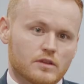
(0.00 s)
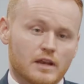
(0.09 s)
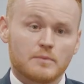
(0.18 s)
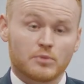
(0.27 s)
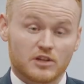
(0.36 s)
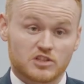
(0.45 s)
The
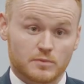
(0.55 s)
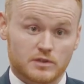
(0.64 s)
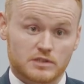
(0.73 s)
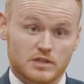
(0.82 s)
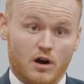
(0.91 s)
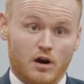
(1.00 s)
9
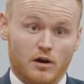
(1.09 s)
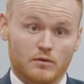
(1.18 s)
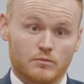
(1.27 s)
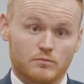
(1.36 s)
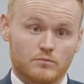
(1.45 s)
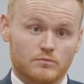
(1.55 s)
principles
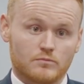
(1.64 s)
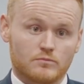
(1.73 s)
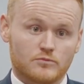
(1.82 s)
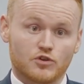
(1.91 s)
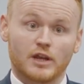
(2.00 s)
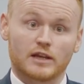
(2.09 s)
are
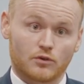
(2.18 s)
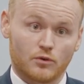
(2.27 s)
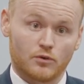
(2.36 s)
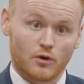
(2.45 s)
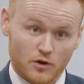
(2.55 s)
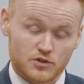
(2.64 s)
unique
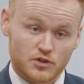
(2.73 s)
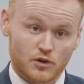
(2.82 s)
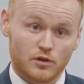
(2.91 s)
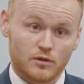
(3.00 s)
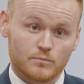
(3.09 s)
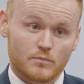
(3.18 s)
to our
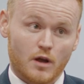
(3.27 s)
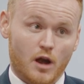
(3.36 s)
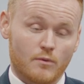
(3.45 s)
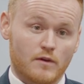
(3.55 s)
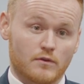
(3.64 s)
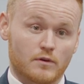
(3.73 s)
school.
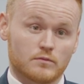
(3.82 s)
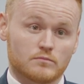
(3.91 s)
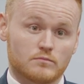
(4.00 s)
However,